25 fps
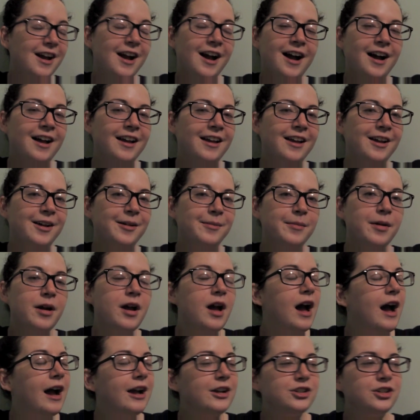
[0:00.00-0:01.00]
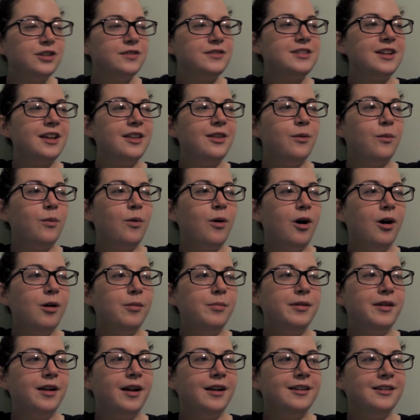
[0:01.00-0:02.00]
I am. I should have signed the
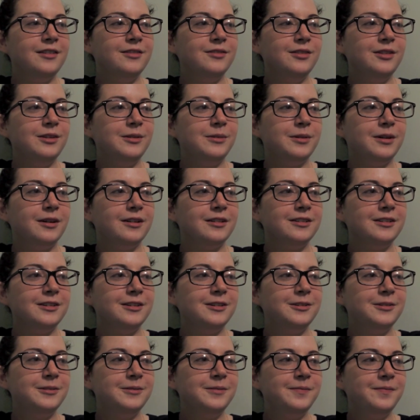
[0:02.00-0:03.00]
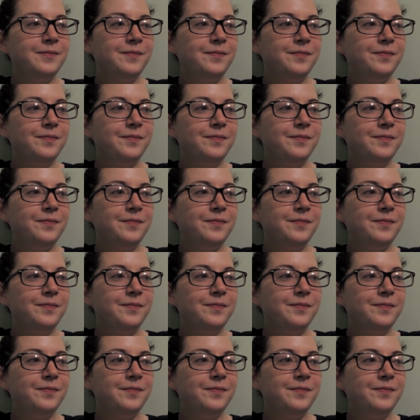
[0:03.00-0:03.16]
wall, but I didn't really want to.